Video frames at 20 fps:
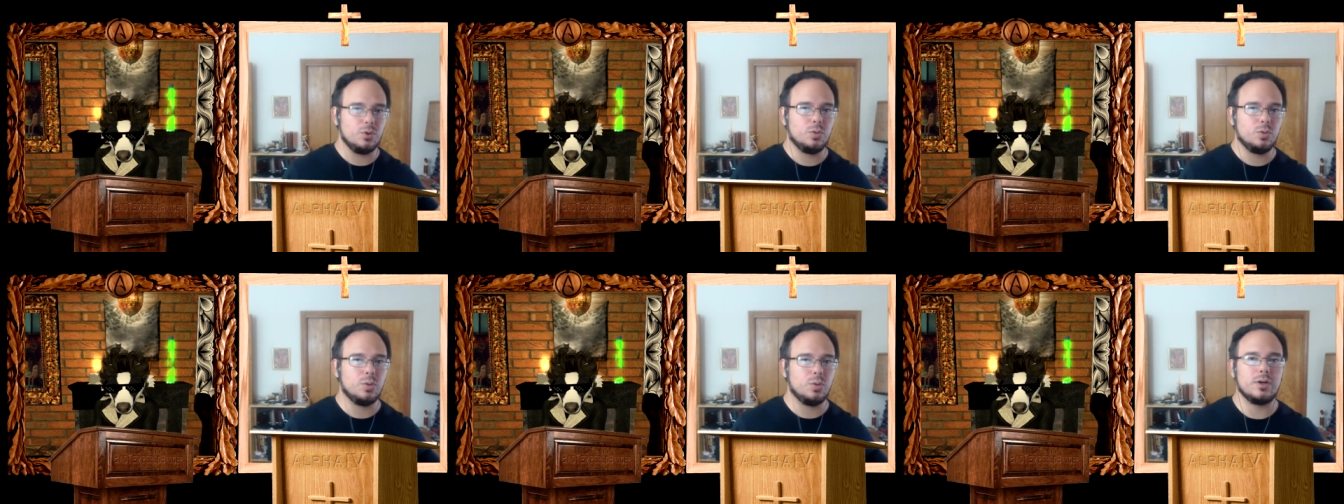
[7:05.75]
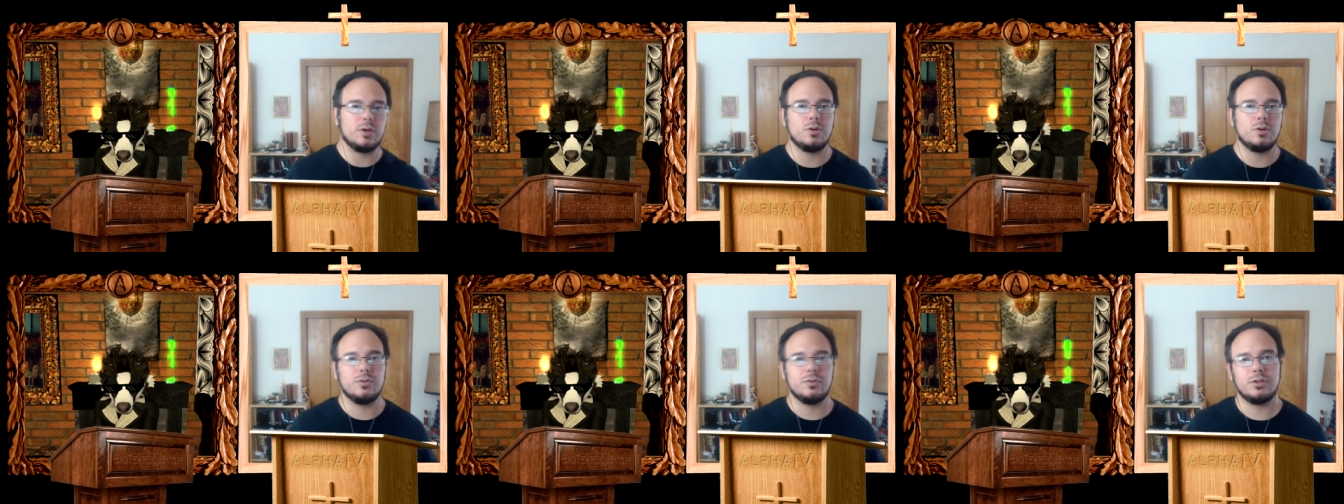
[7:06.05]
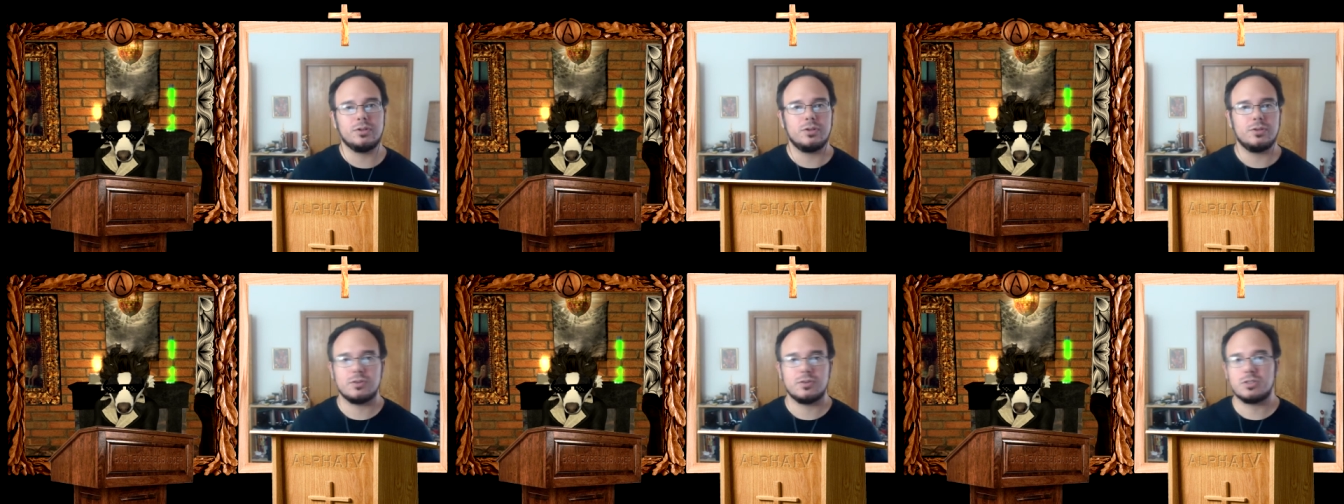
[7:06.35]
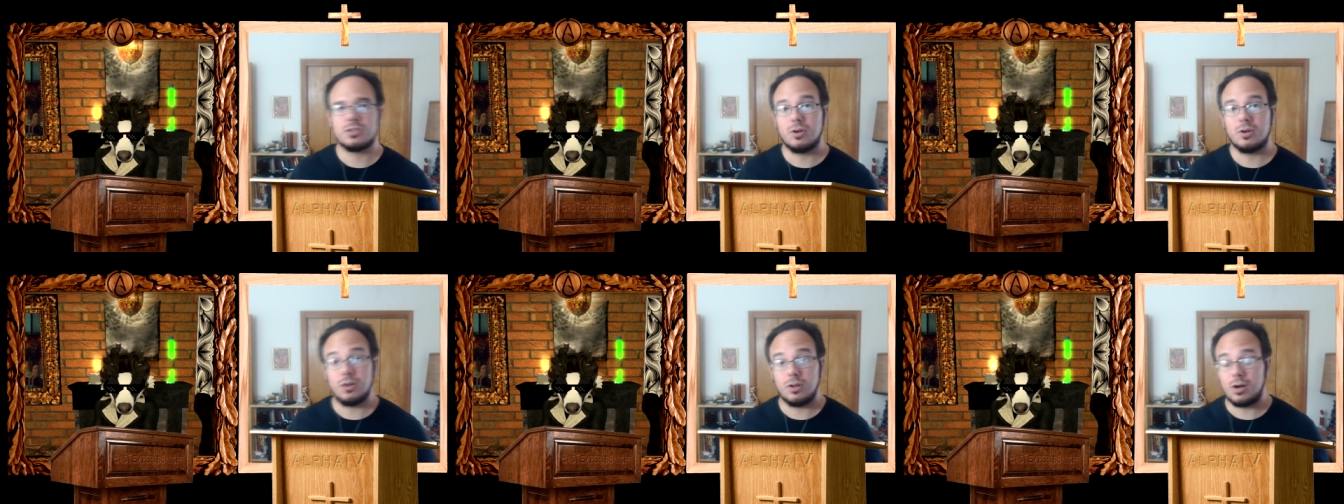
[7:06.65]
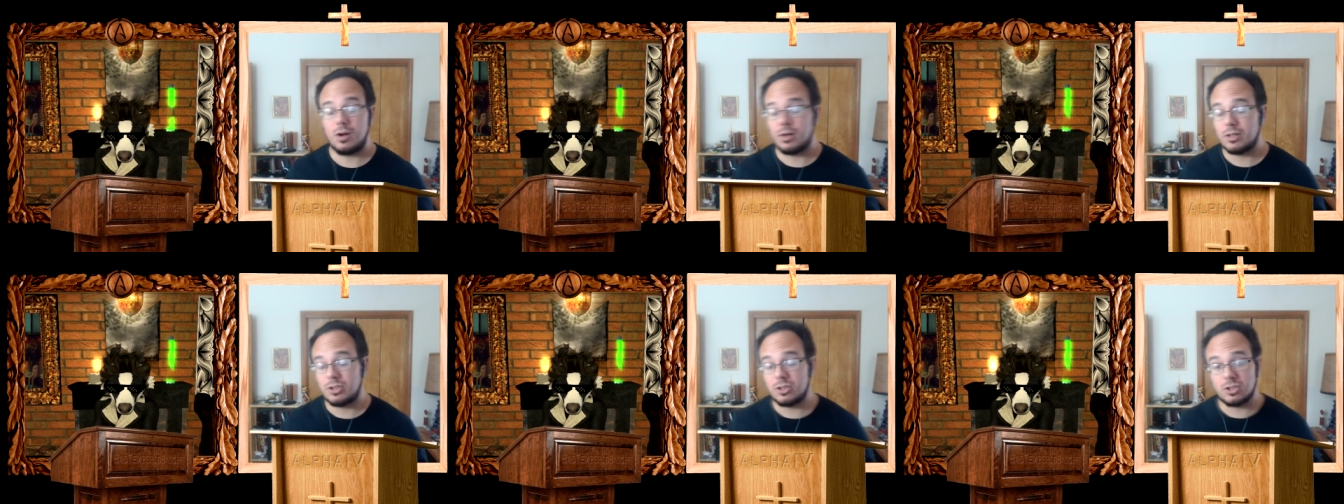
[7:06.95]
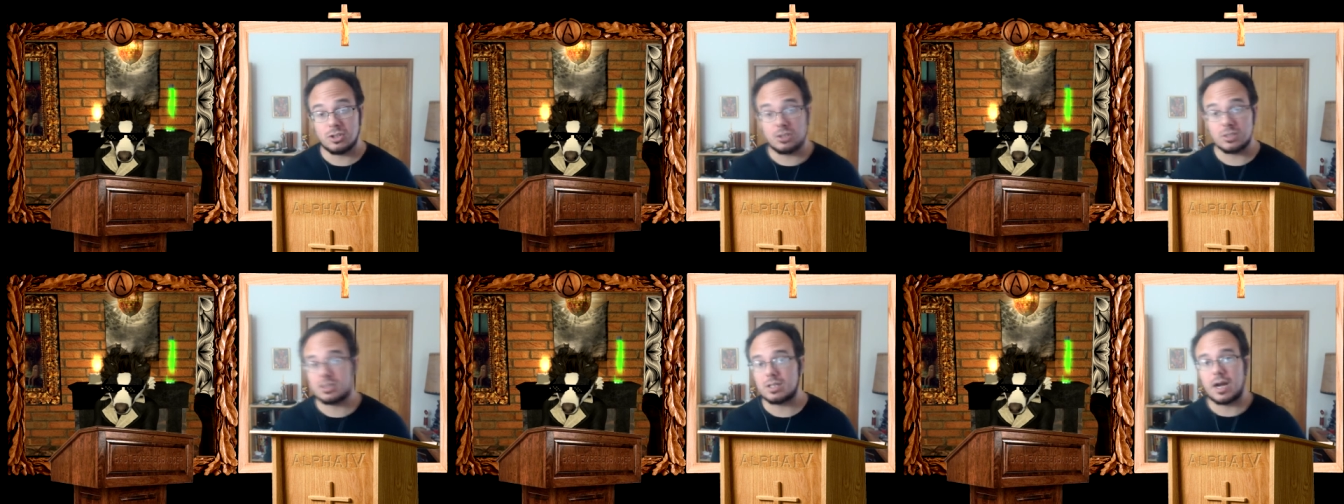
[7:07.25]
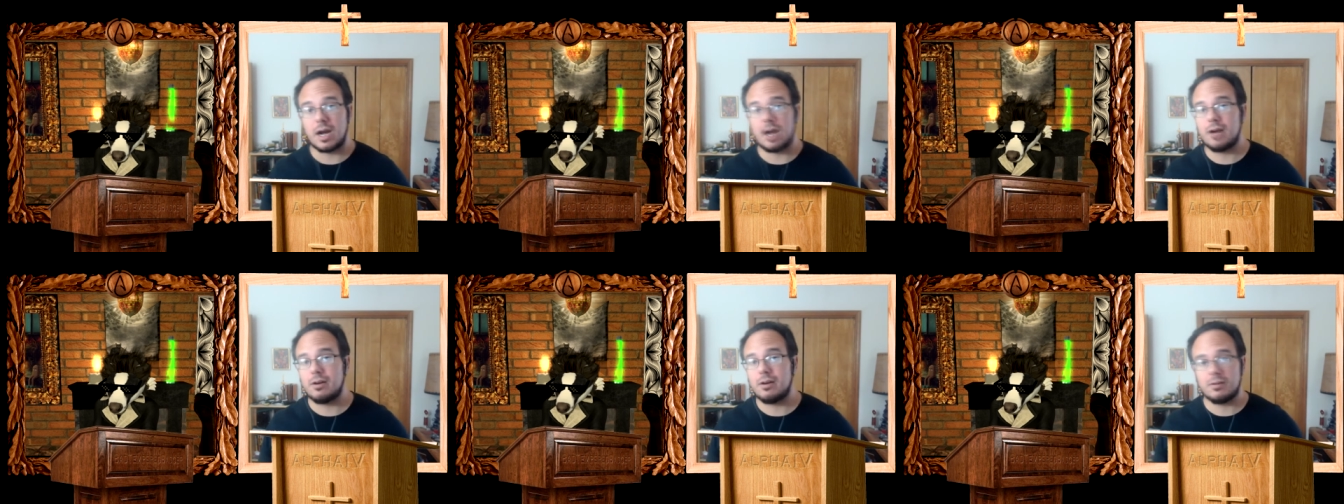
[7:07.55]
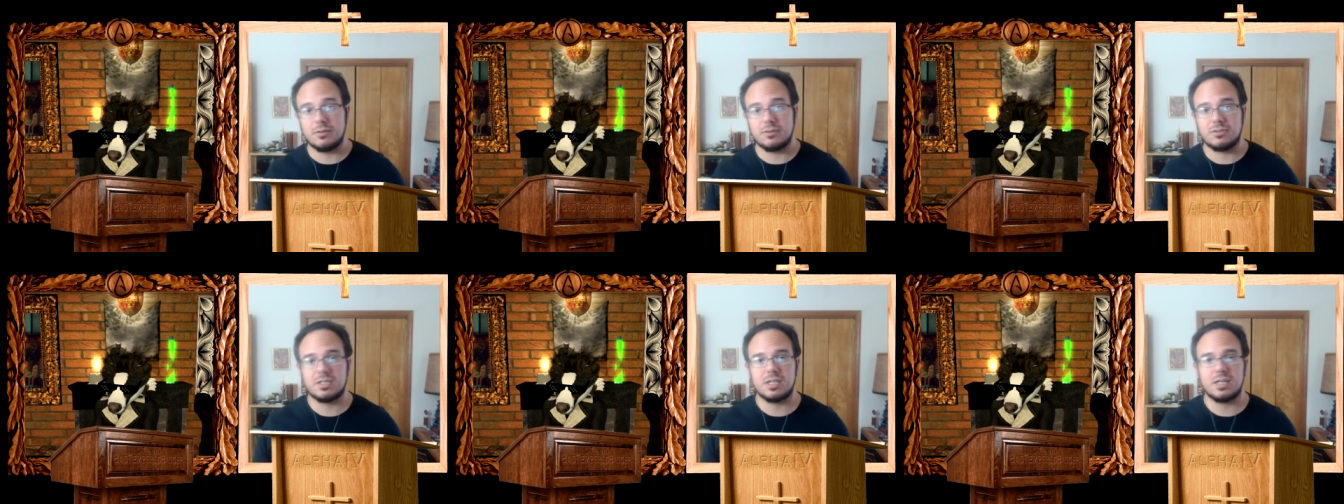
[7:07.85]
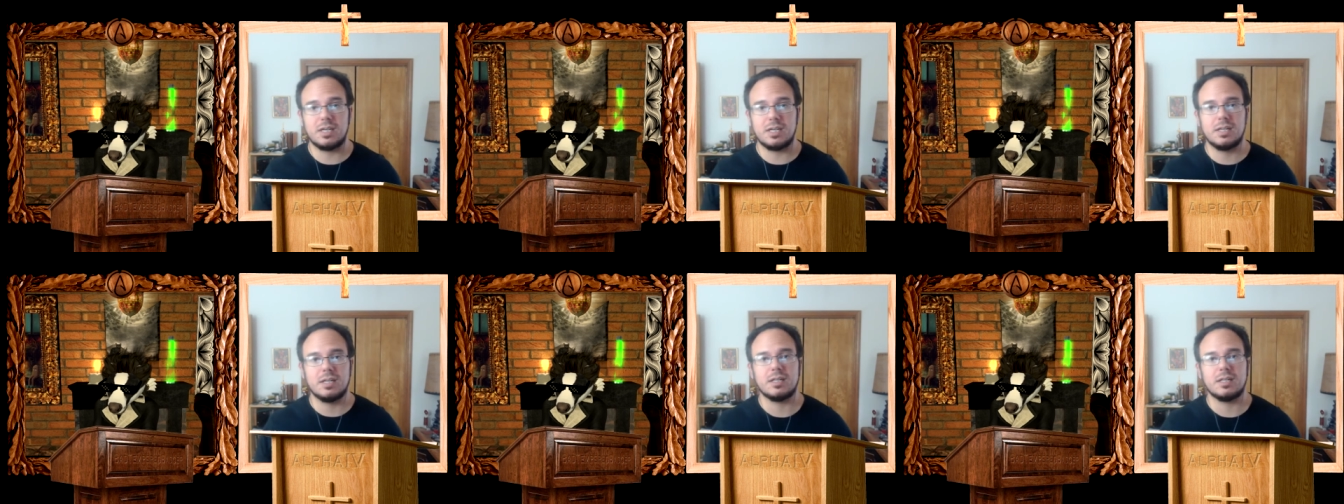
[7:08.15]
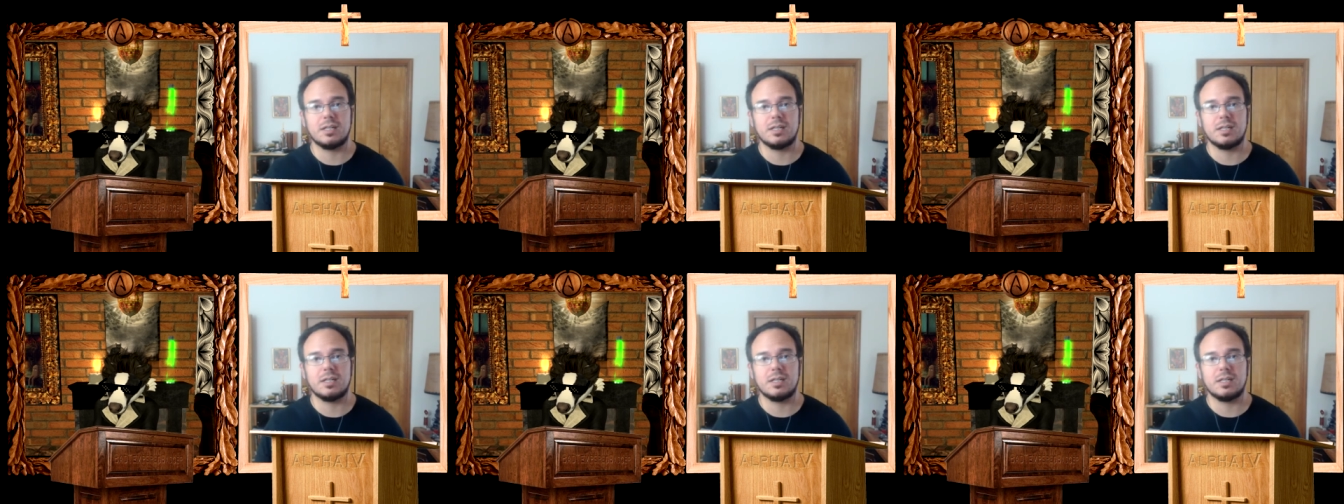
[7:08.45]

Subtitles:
what over you for so long and you're just tired of seeing it?